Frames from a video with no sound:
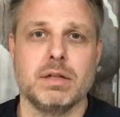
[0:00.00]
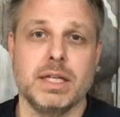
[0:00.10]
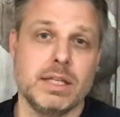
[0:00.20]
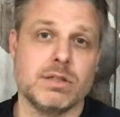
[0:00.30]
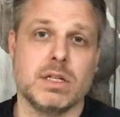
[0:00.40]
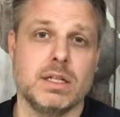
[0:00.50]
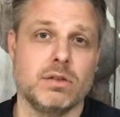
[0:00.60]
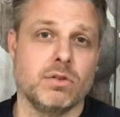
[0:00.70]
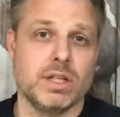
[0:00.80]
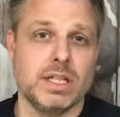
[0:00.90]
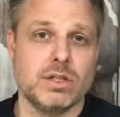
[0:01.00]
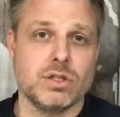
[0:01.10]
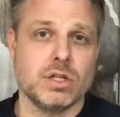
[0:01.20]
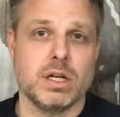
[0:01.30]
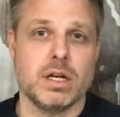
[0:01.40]
incident or
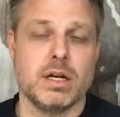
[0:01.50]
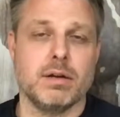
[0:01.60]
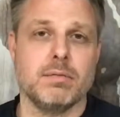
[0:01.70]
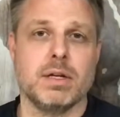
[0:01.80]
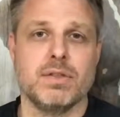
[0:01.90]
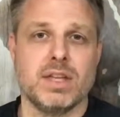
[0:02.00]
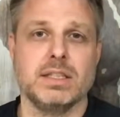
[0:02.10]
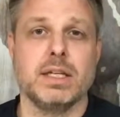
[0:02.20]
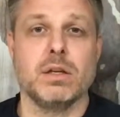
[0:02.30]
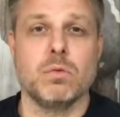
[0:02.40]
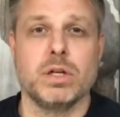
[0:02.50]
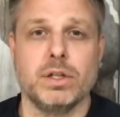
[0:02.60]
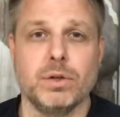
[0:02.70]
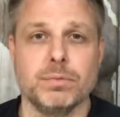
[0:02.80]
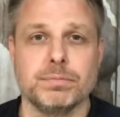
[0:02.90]
each thing that you want to do.